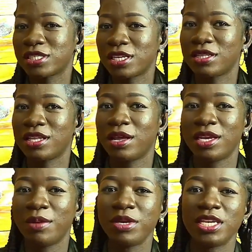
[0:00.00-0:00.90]
Because
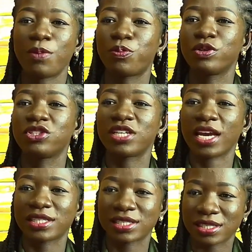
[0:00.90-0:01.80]
the media
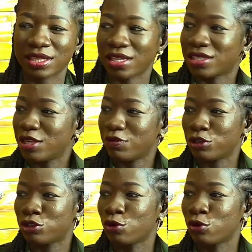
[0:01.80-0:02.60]
projects the TV